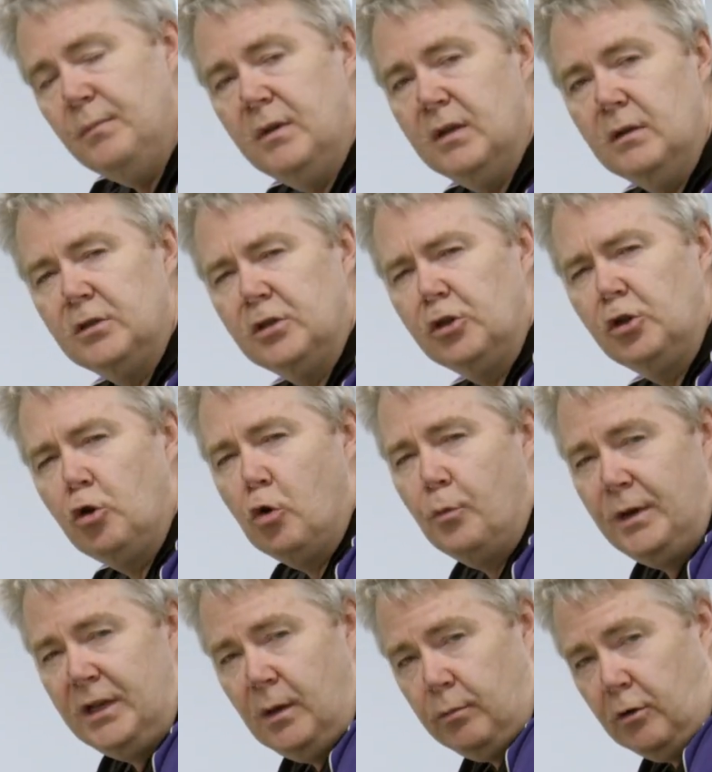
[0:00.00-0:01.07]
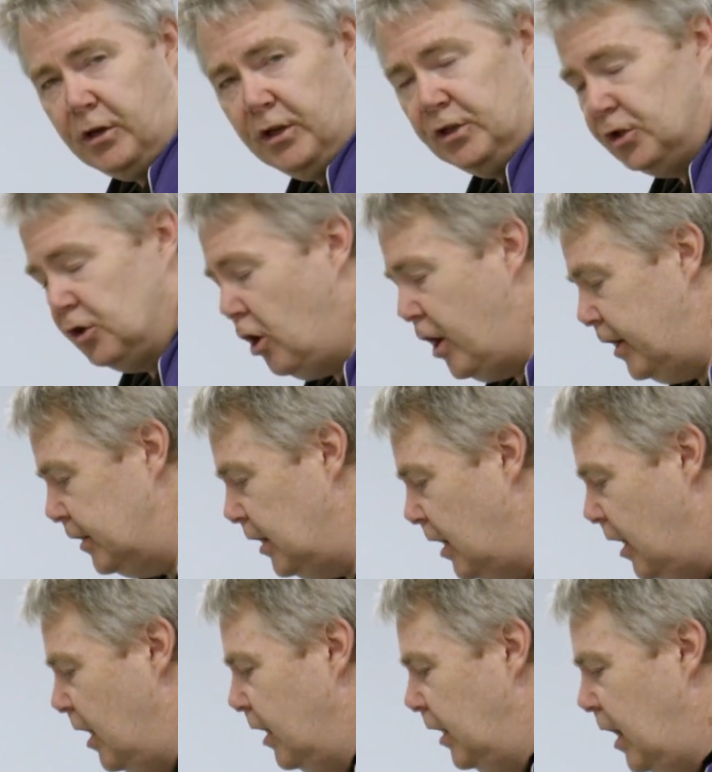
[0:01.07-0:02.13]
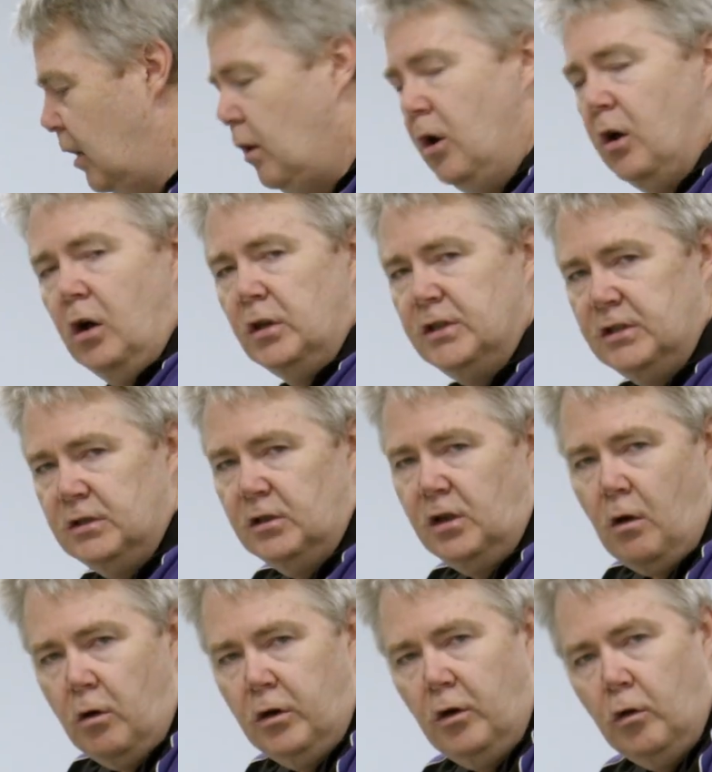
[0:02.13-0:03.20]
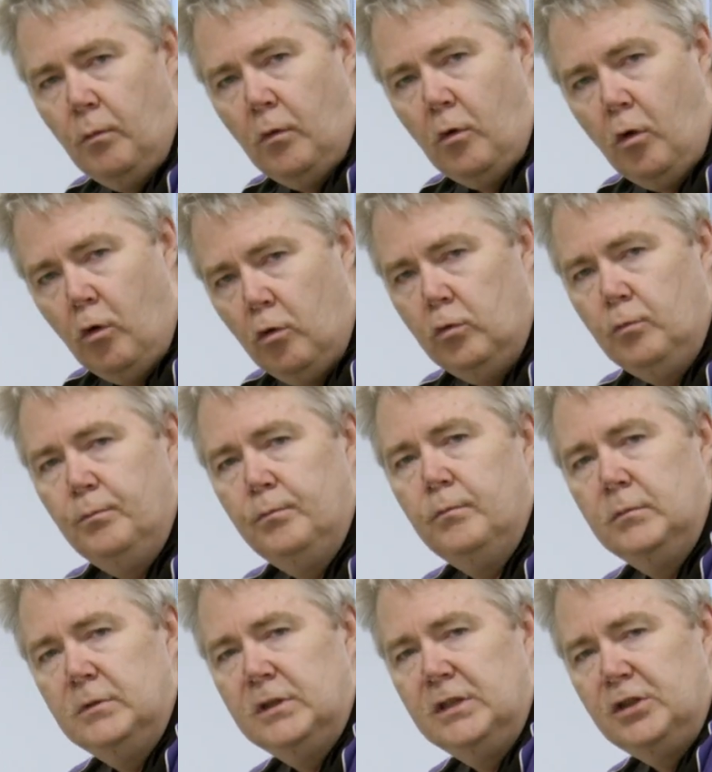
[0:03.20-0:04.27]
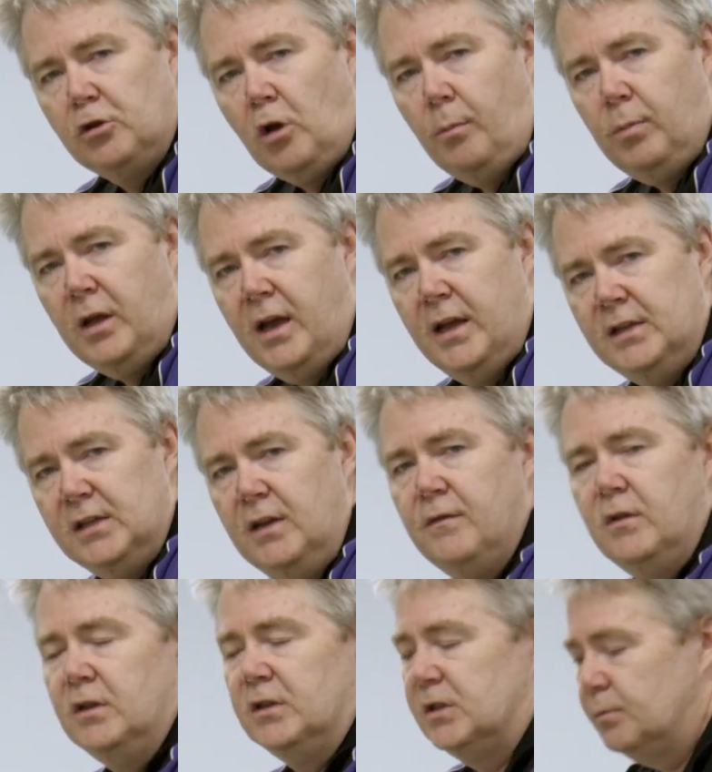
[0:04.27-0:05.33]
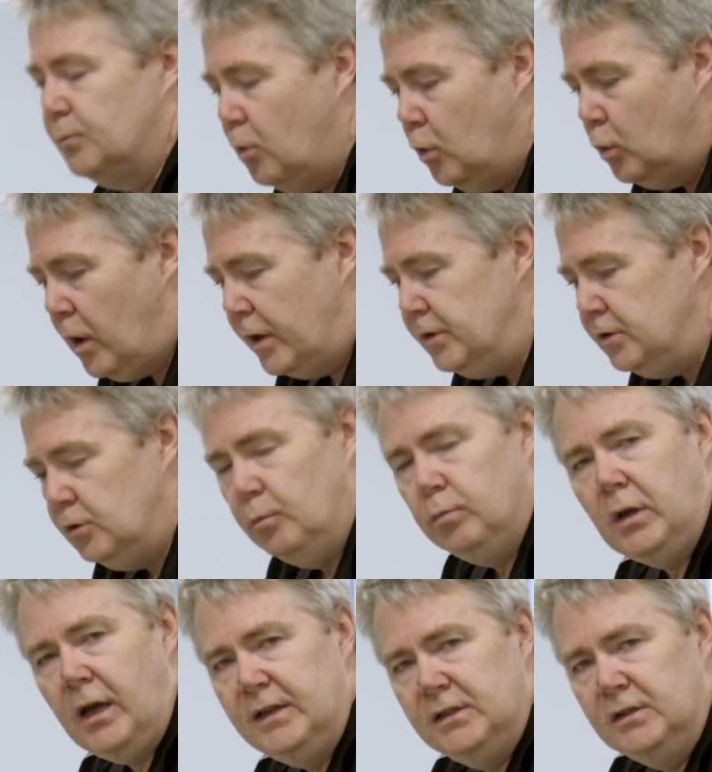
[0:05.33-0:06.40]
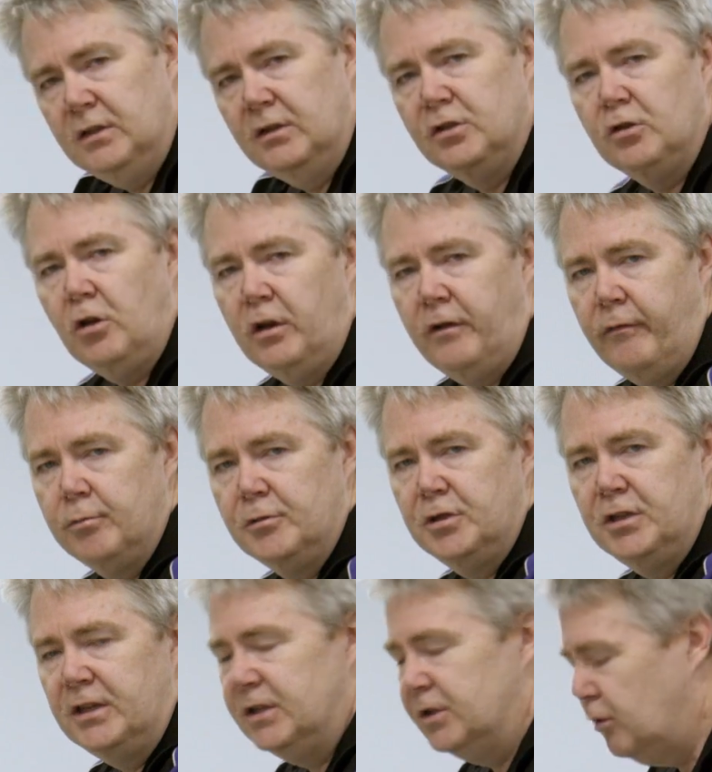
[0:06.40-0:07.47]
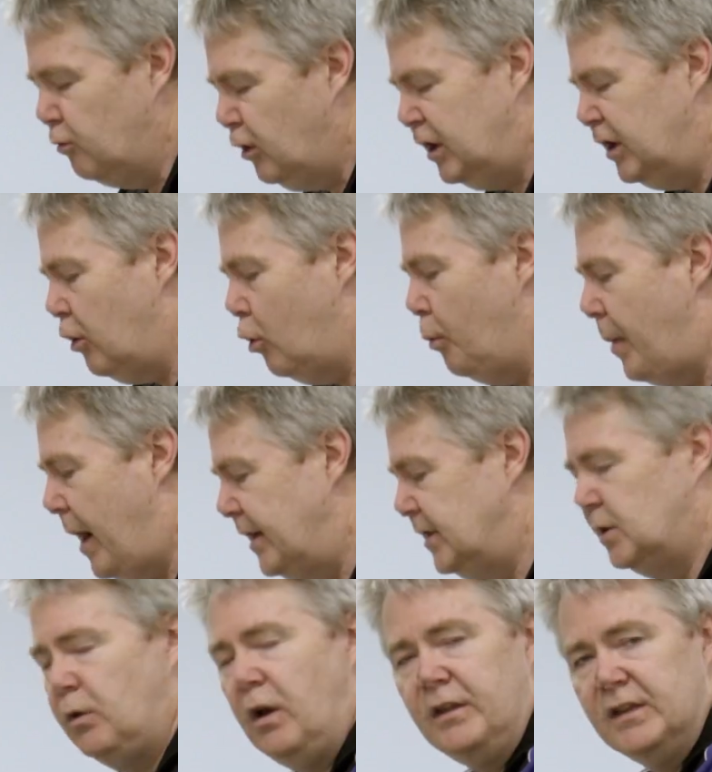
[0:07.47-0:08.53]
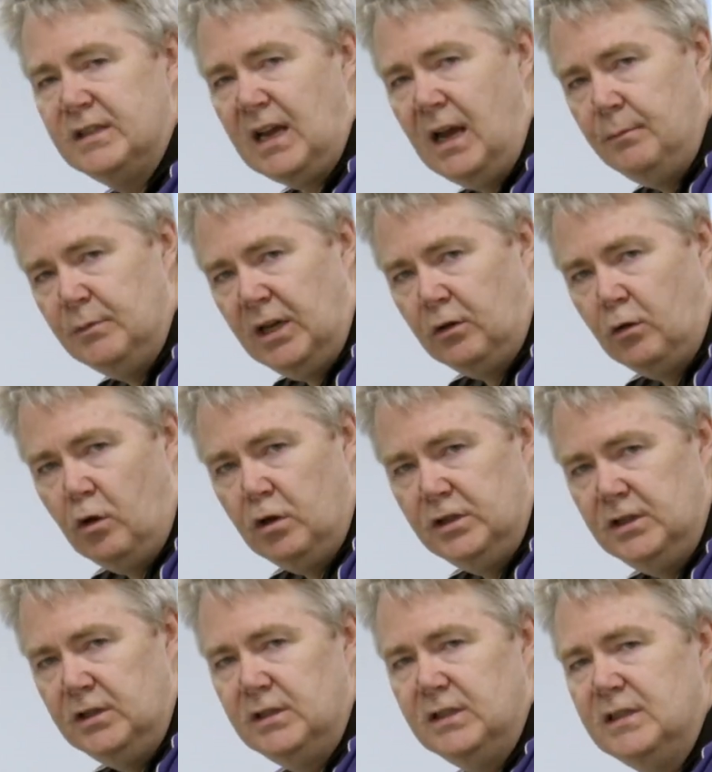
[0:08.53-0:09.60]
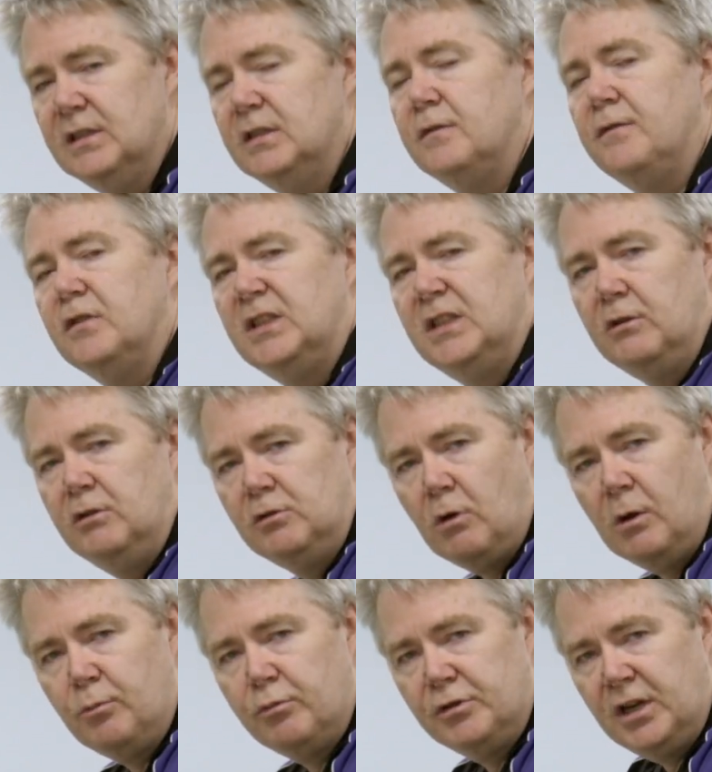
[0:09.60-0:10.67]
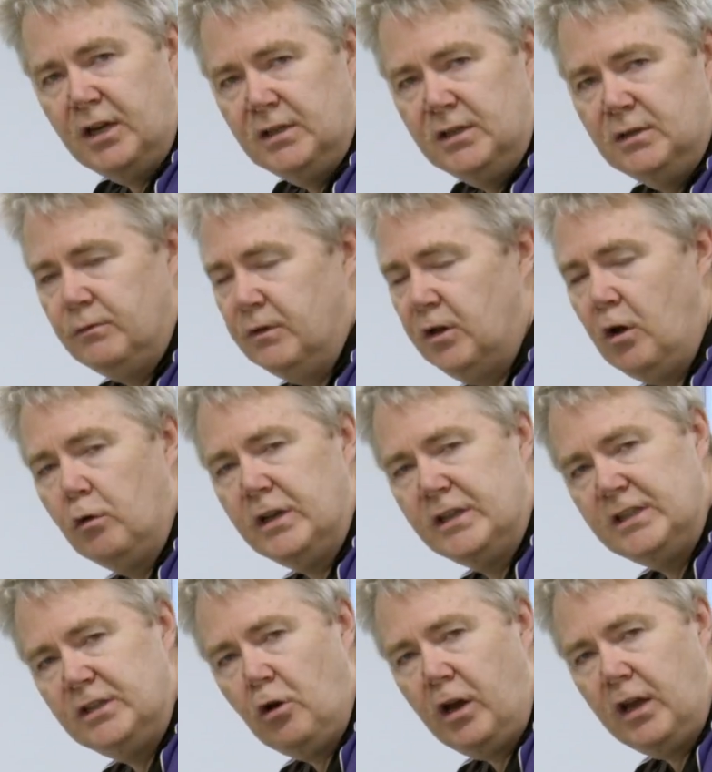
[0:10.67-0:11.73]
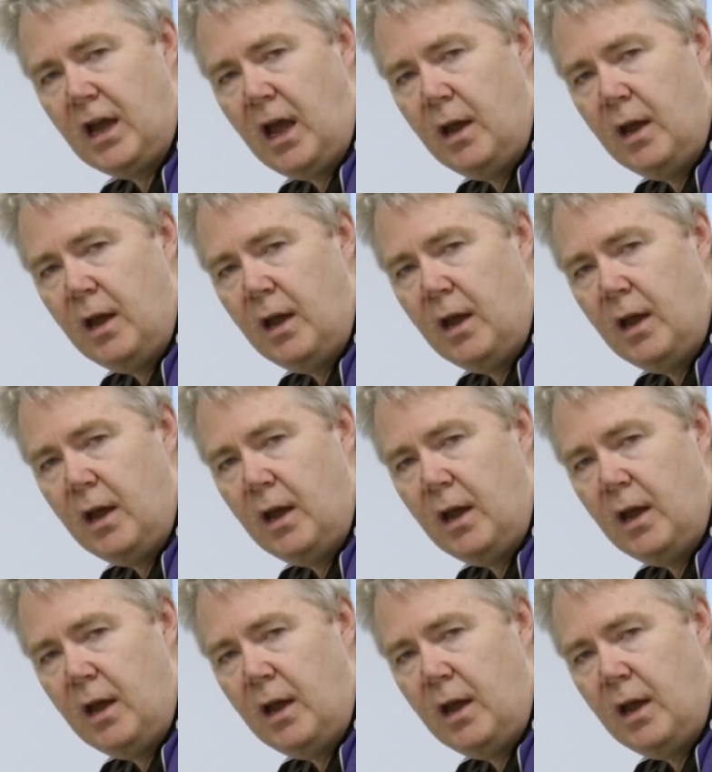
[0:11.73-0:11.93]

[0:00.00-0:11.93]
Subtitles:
the secure media block inside it. Now, just to go on, all DCI players, even the small ones you place into the side of projectors, are really all based around the same technologies. This is for Series 1 projectors with the old SDI